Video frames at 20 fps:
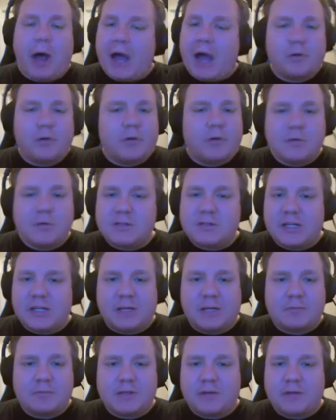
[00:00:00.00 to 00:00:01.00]
either of those
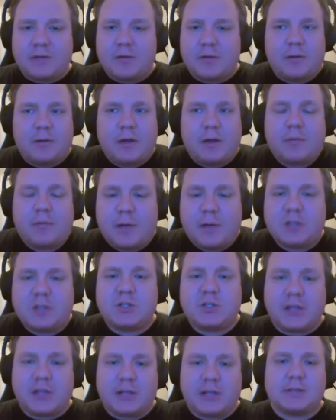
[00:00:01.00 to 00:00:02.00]
teams have the
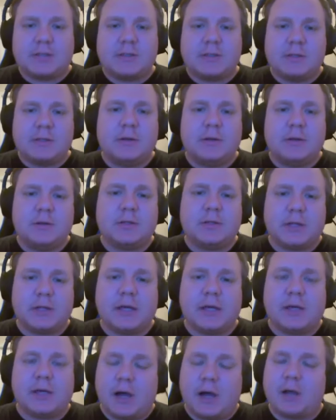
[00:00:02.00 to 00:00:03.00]
best chance to
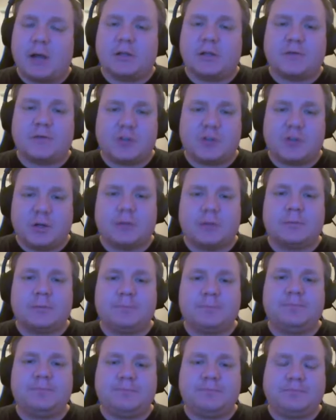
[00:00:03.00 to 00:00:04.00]
get Giannis for sure.